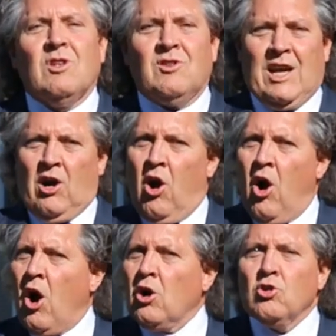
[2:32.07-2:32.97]
to take a
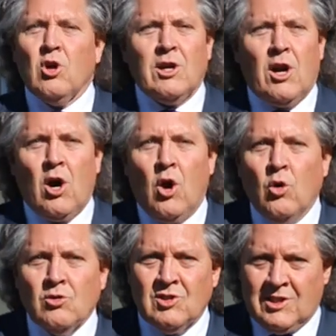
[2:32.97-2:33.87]
hard look at our
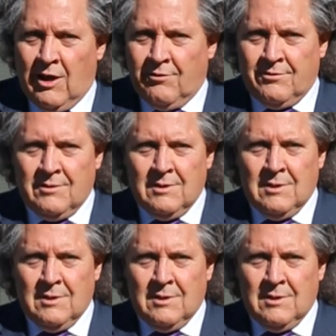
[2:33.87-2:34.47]
own self.